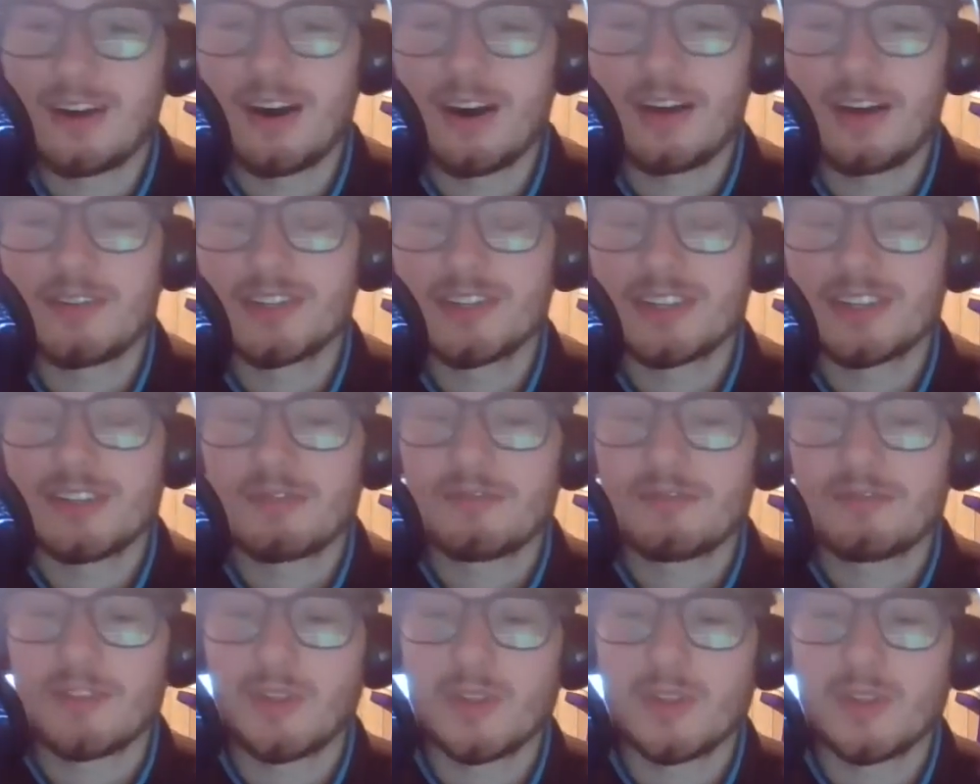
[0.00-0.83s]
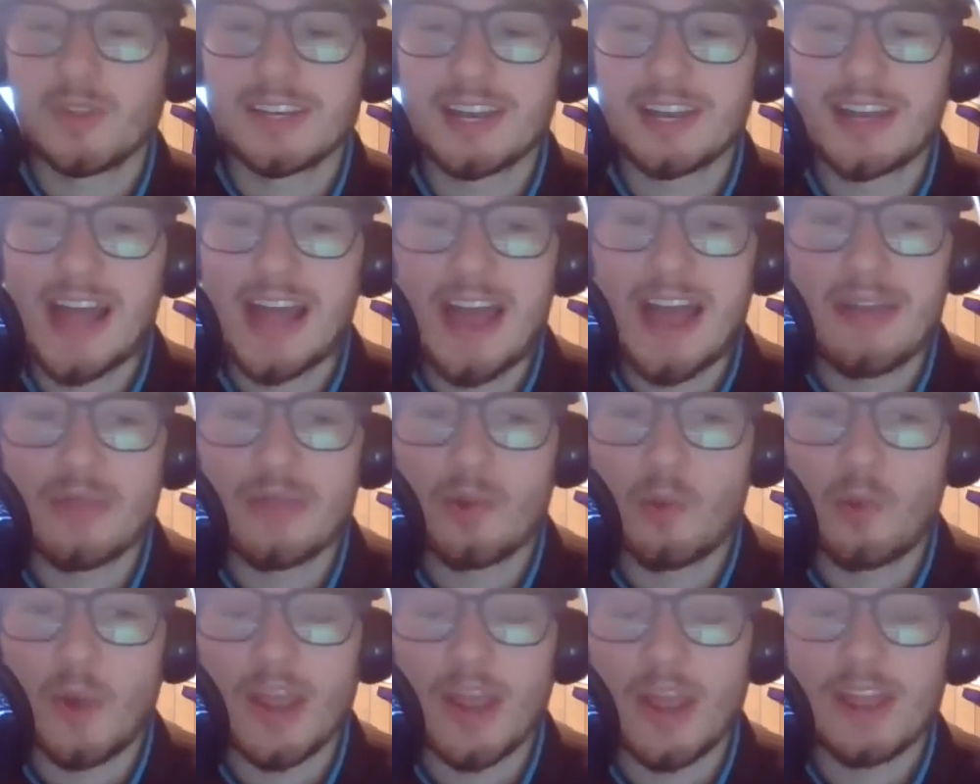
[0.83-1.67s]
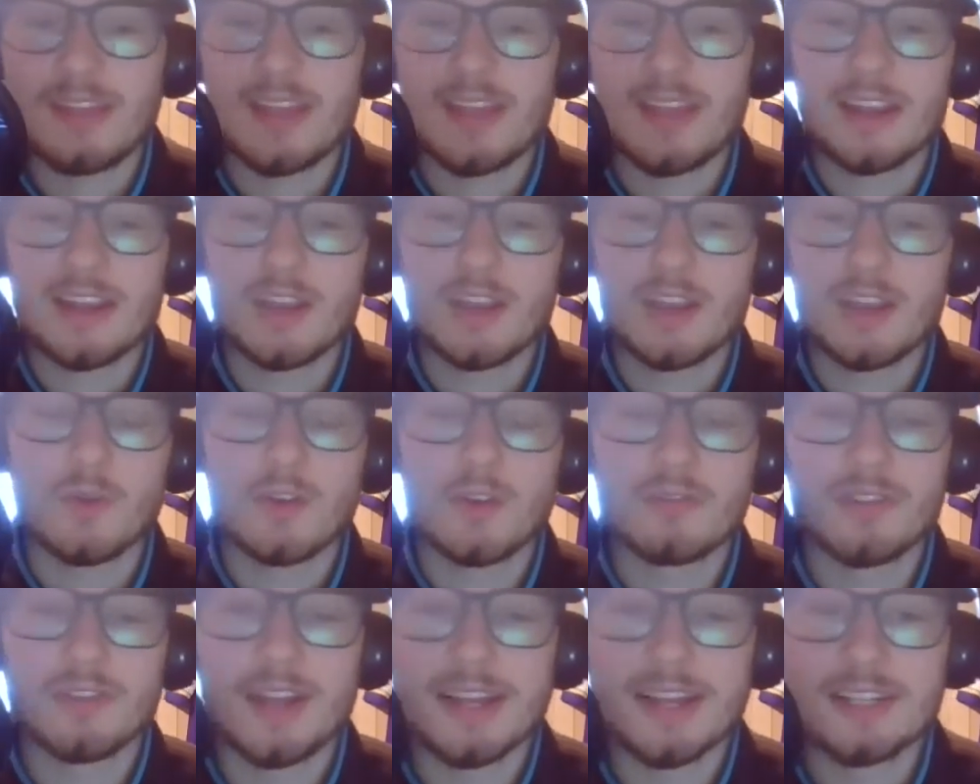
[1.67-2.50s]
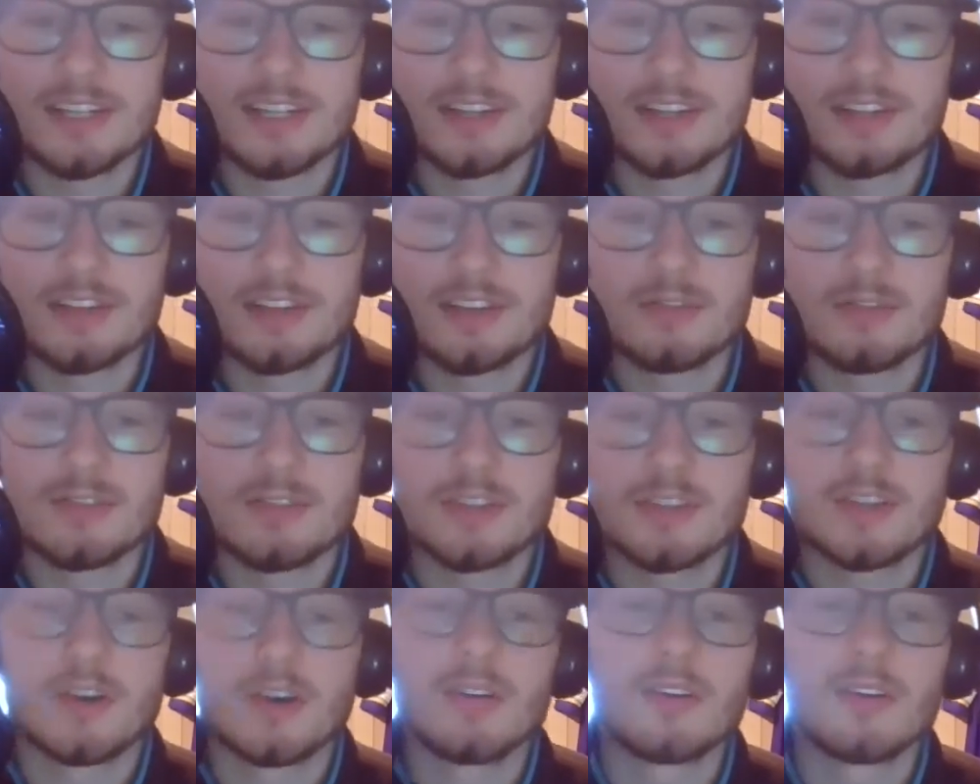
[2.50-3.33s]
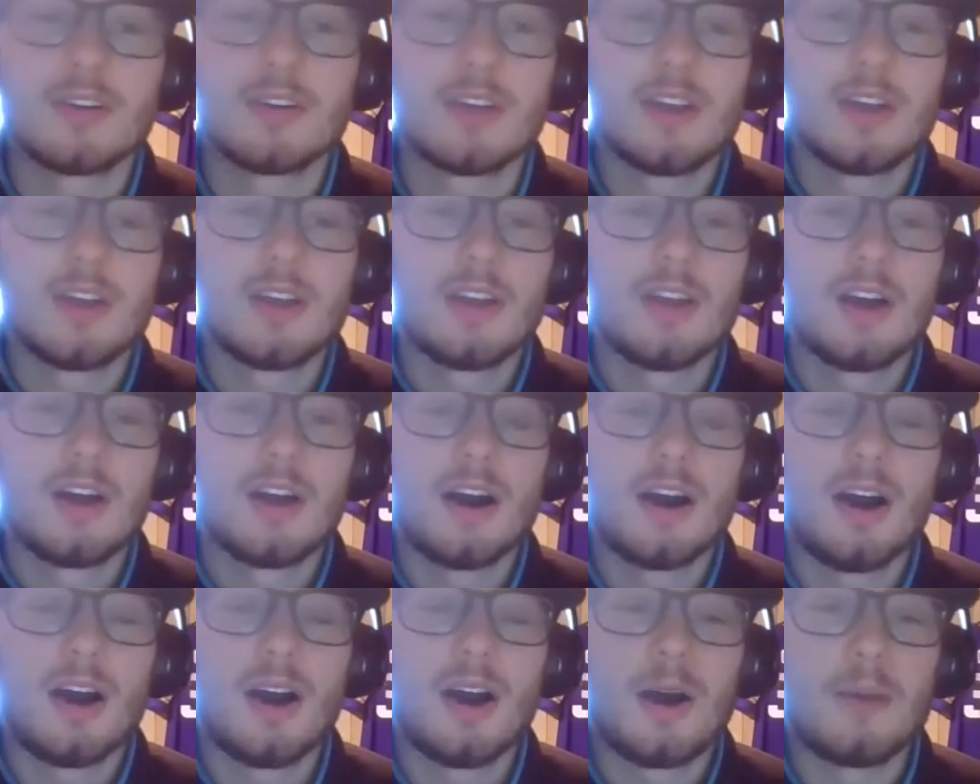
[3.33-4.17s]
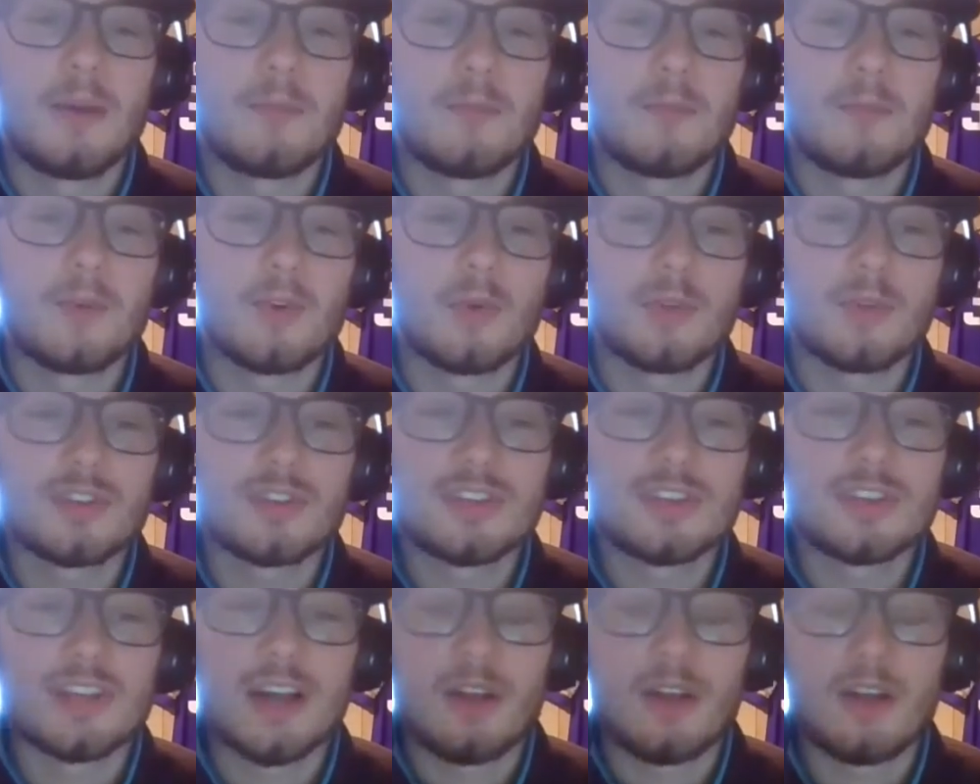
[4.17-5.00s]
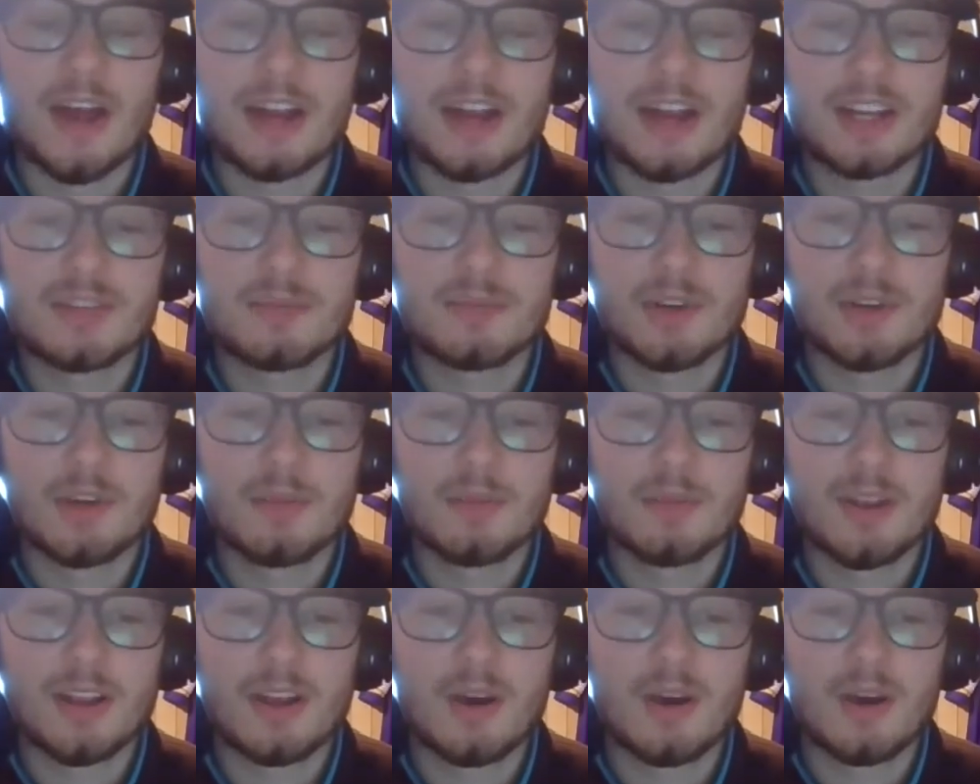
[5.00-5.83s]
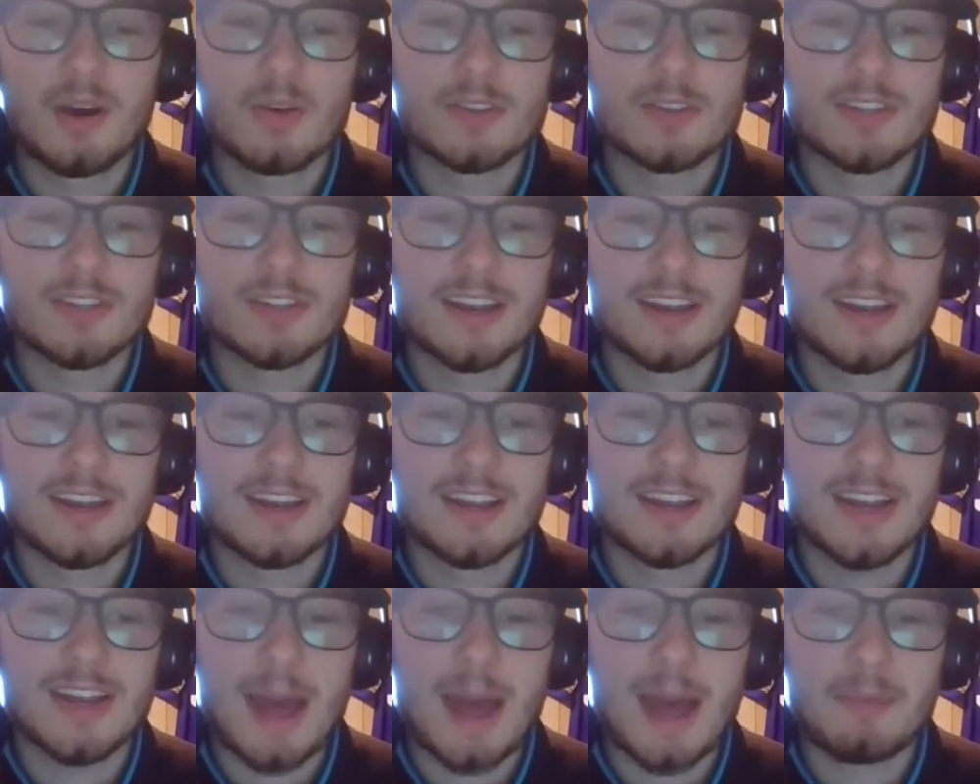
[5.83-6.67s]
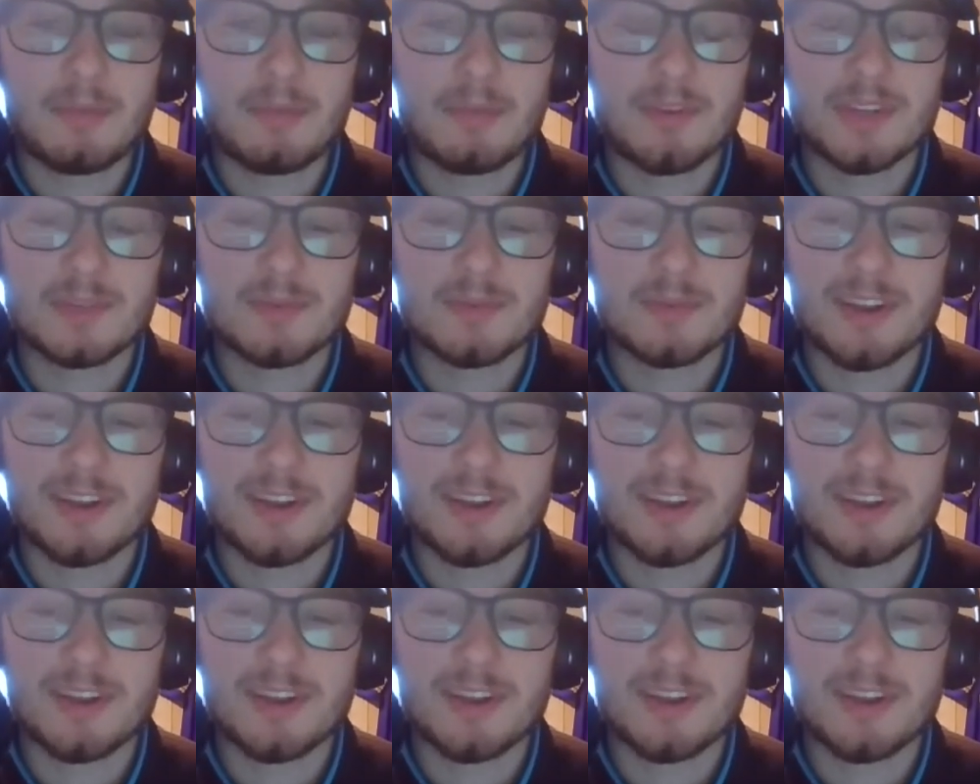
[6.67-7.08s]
Obviously, Philly didn't end the way that he would have liked it to. So we'll see how that experiment goes in Indianapolis.